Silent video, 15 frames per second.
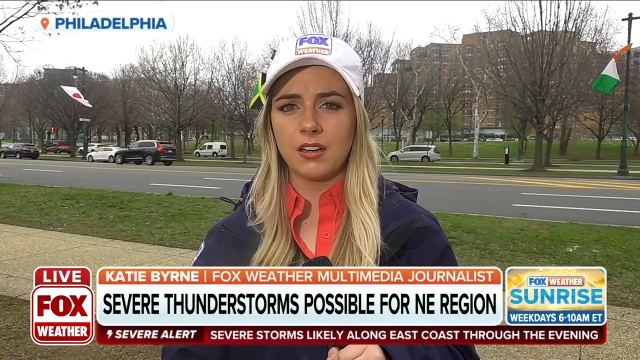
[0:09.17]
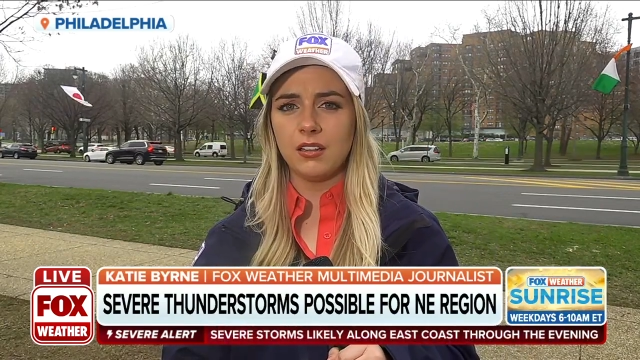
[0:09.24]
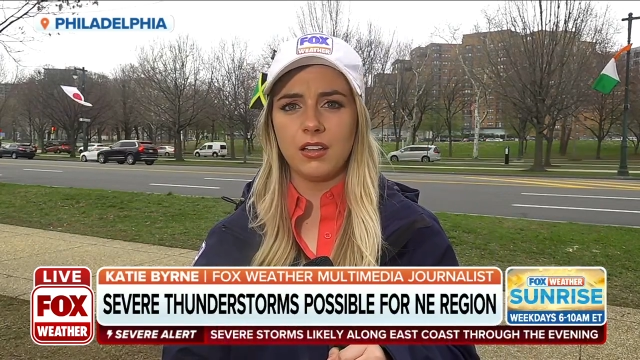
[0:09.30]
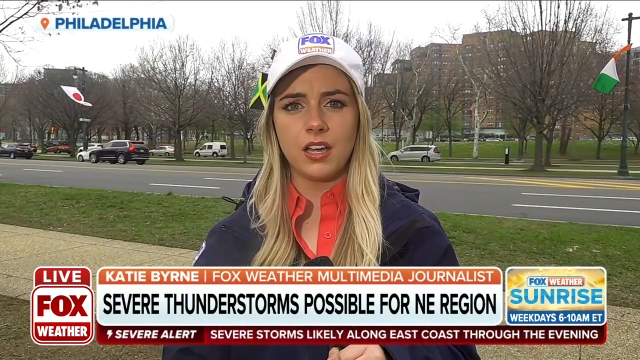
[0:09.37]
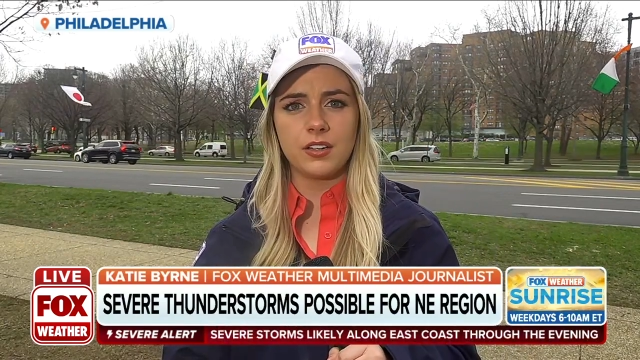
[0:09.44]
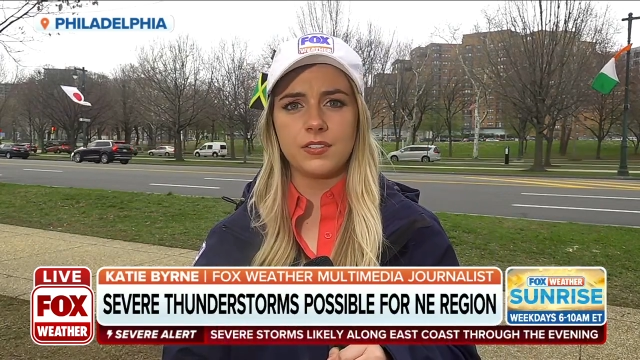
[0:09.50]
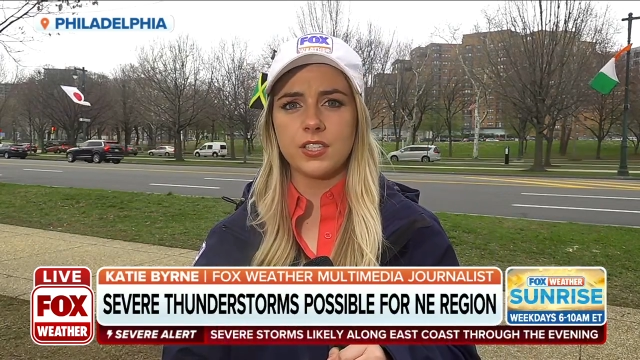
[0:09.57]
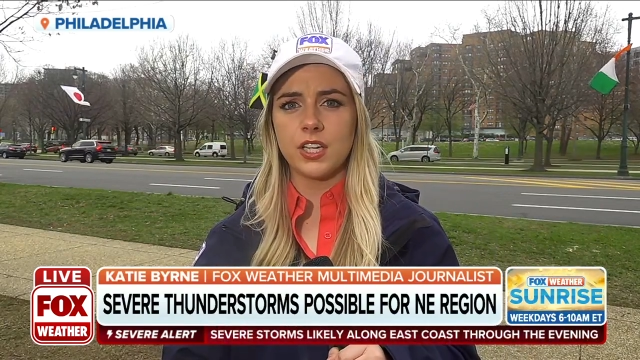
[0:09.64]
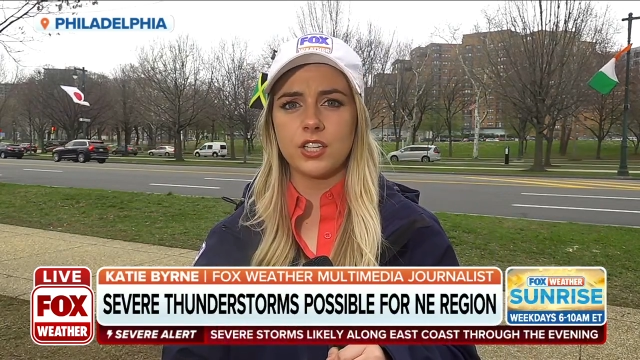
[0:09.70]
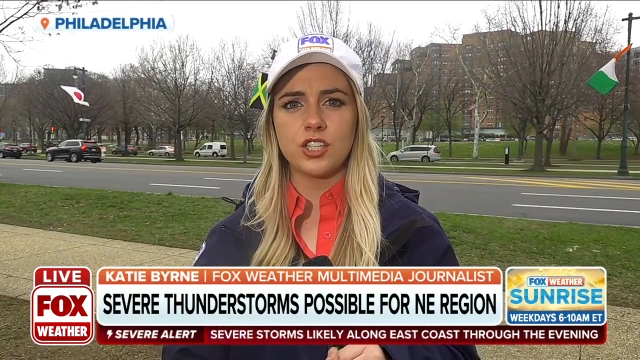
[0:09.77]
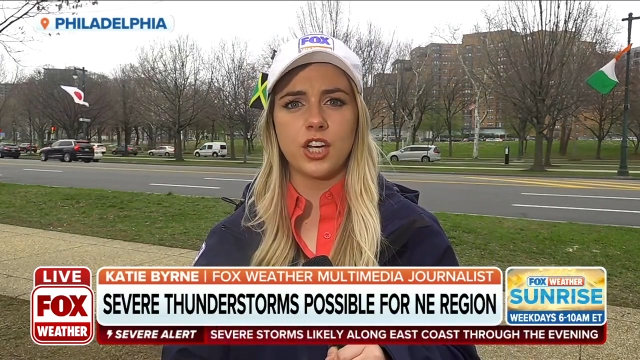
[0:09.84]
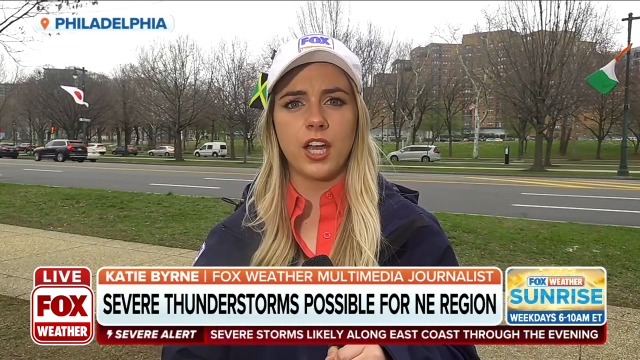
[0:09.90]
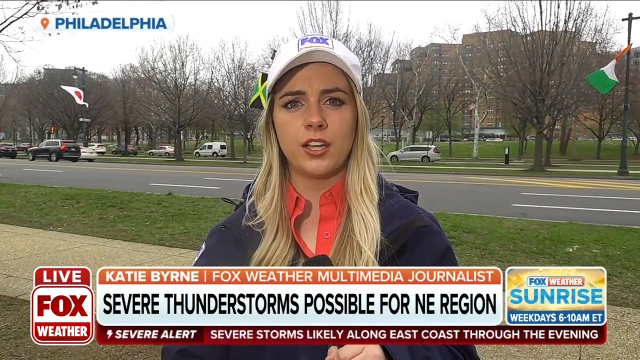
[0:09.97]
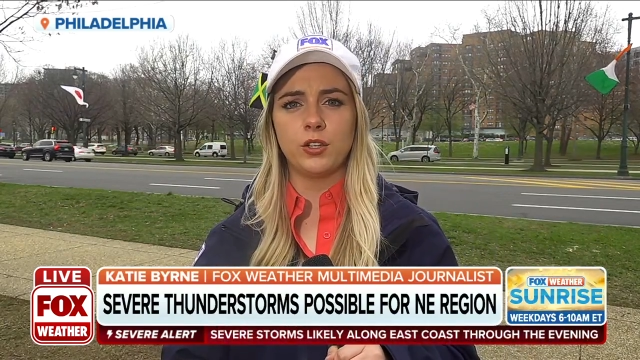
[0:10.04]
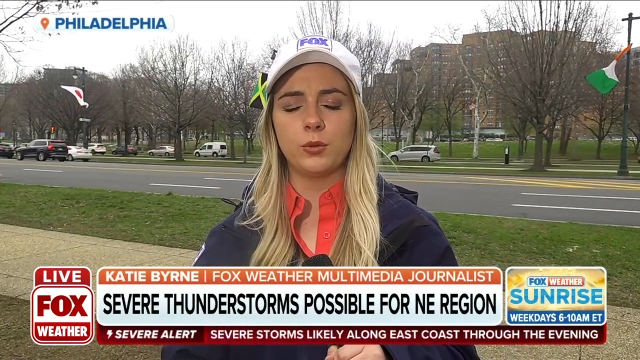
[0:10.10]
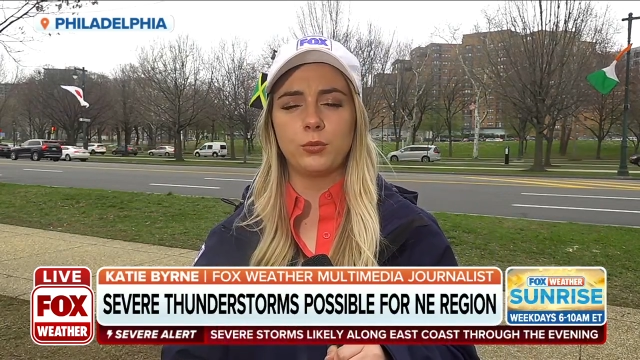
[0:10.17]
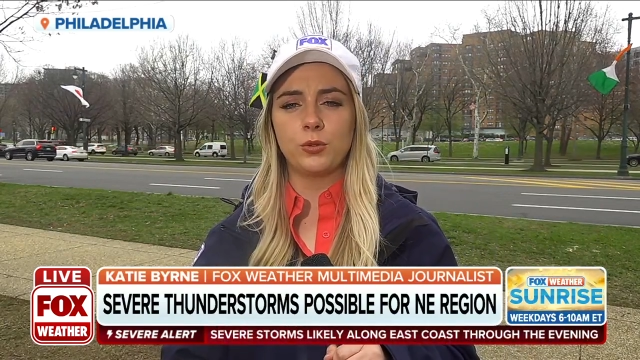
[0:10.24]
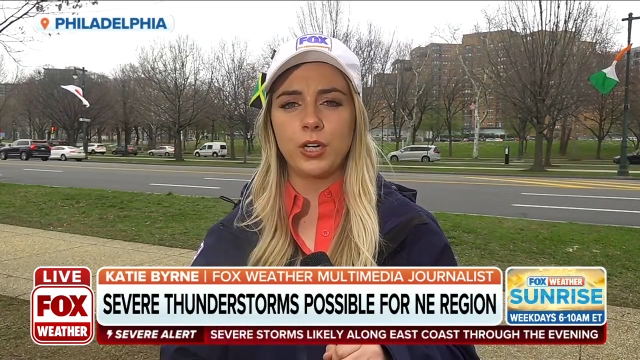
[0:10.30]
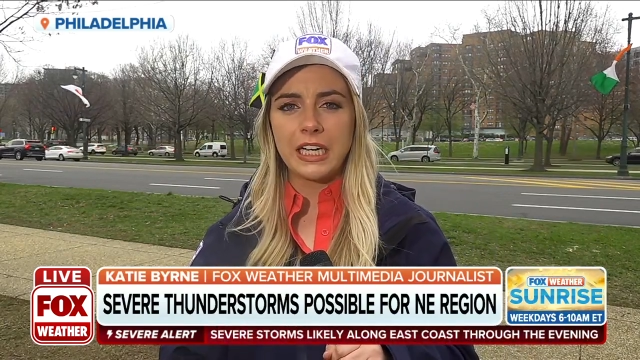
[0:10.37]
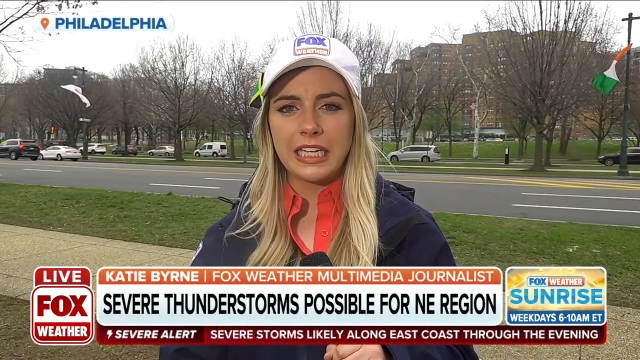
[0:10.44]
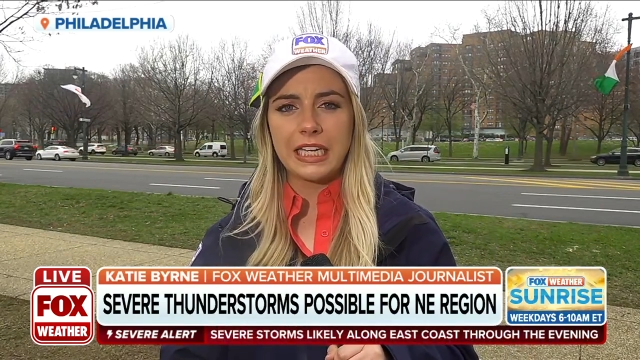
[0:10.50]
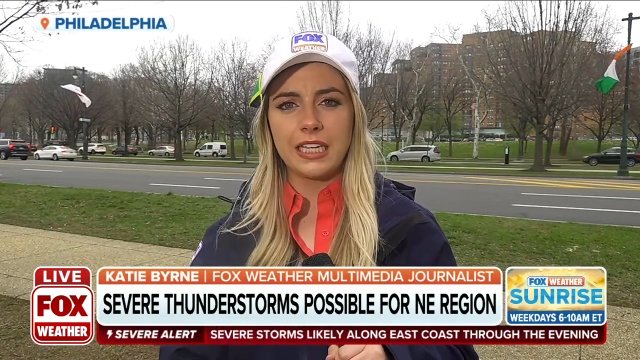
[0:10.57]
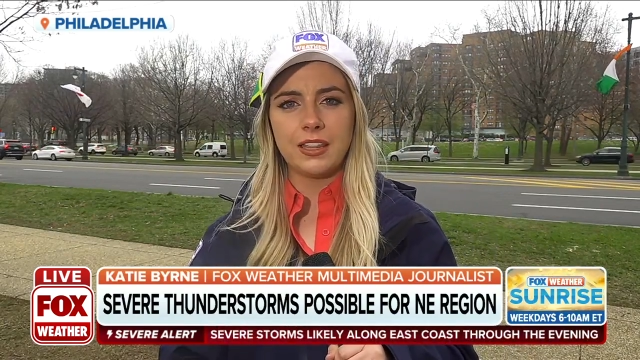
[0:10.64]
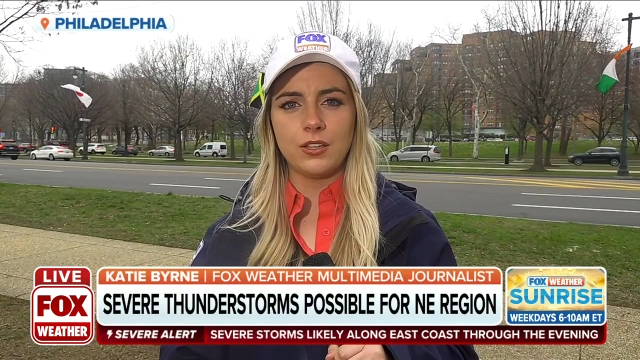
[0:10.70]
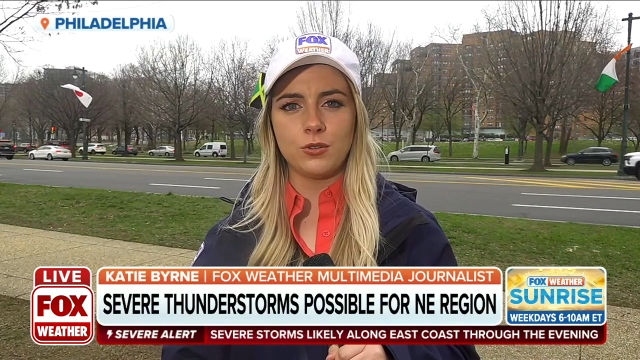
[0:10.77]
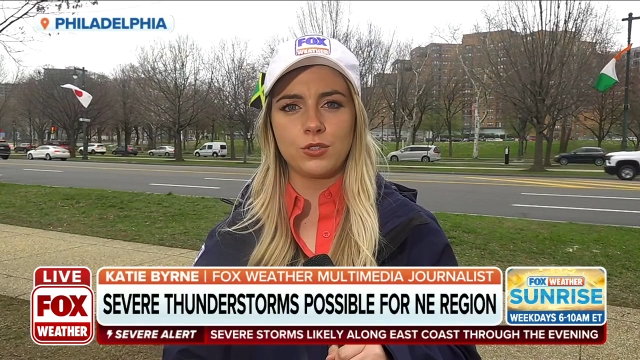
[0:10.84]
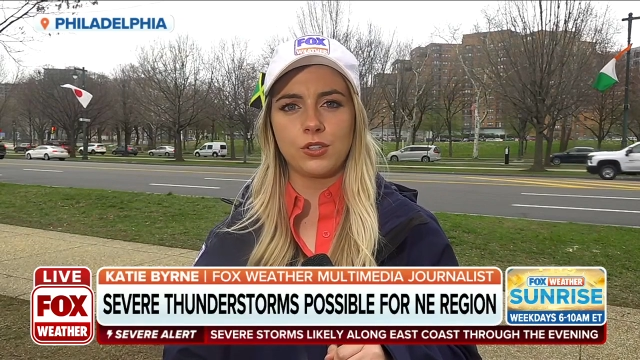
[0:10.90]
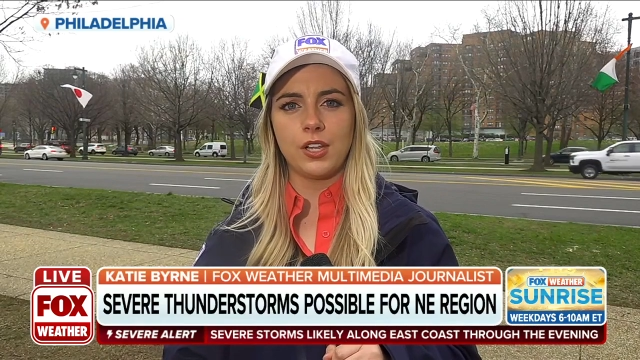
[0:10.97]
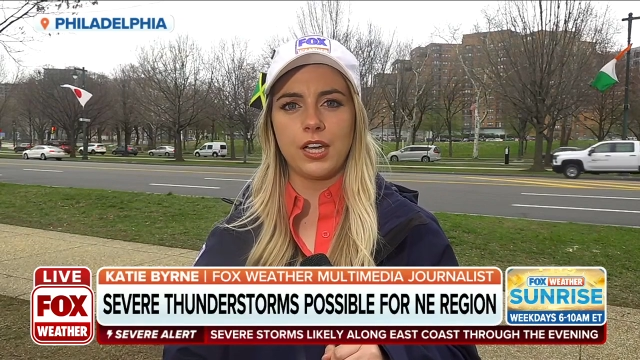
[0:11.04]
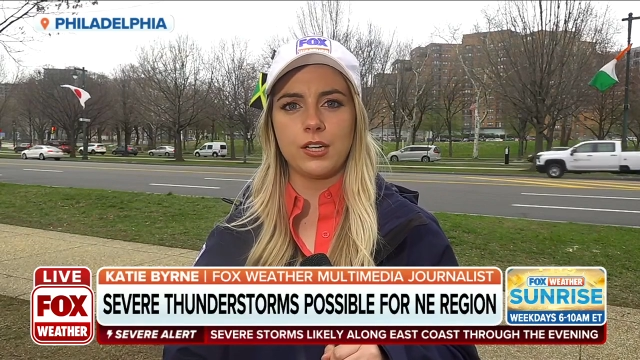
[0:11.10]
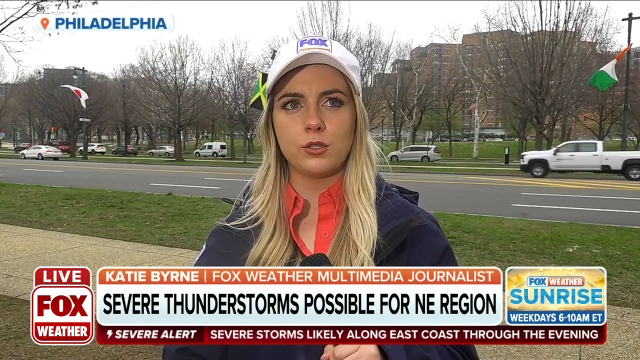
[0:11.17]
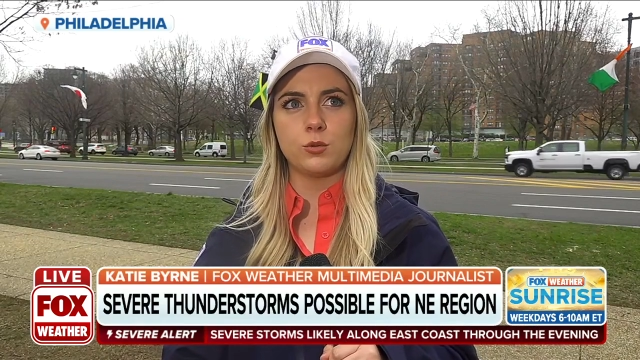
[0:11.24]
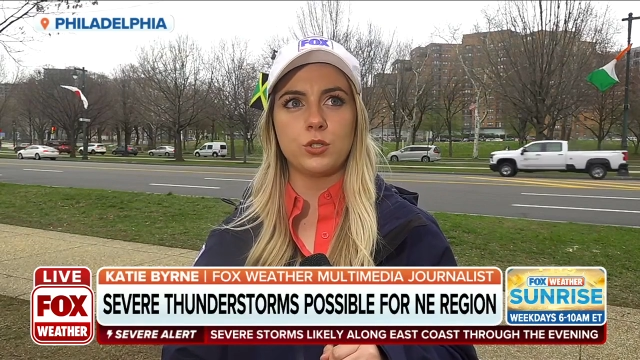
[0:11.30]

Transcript: a lot of sunshine or breaking in those clouds,